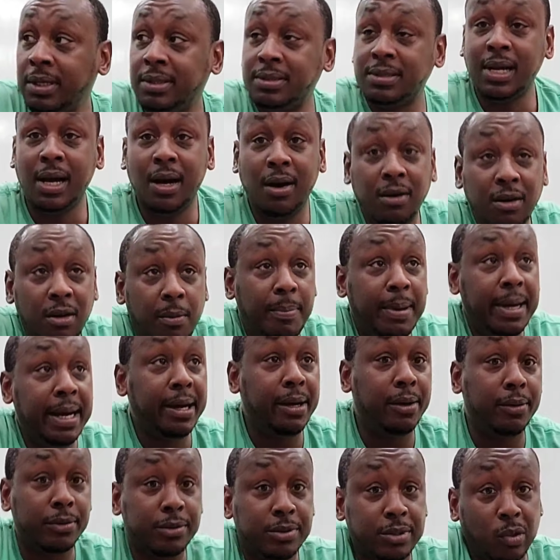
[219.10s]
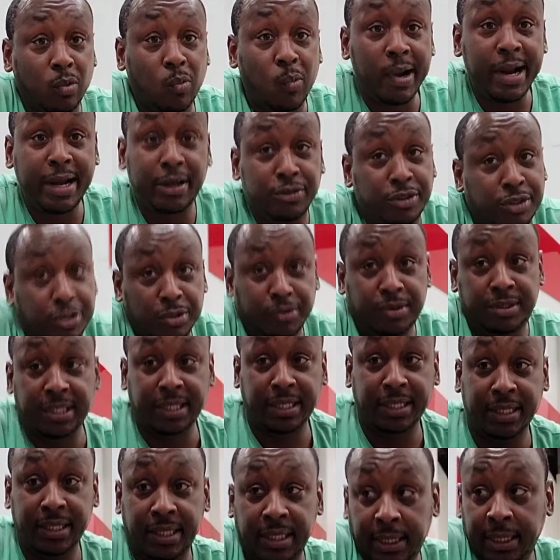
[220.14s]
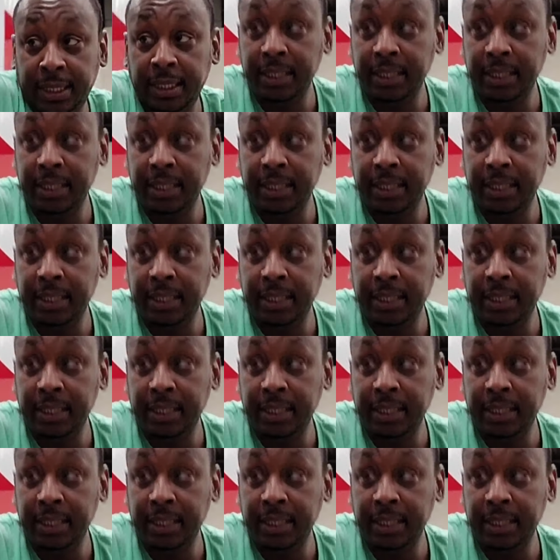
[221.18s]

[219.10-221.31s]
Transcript: It's all about the routes you take.